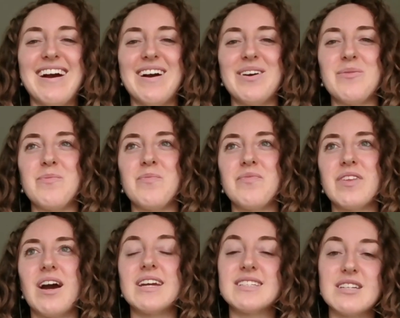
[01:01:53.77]
Um,
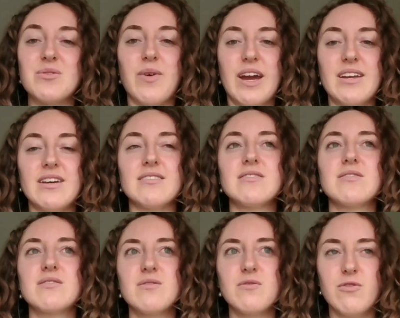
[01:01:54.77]
I did write it
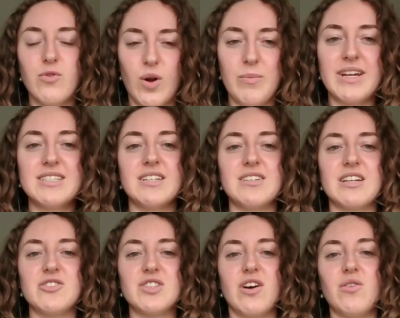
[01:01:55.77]
for my
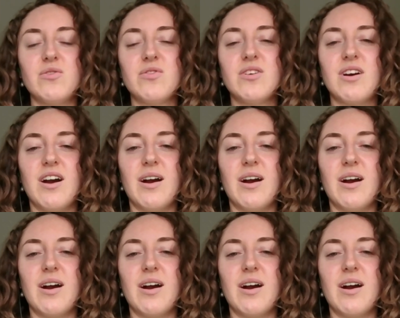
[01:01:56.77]
teenage self.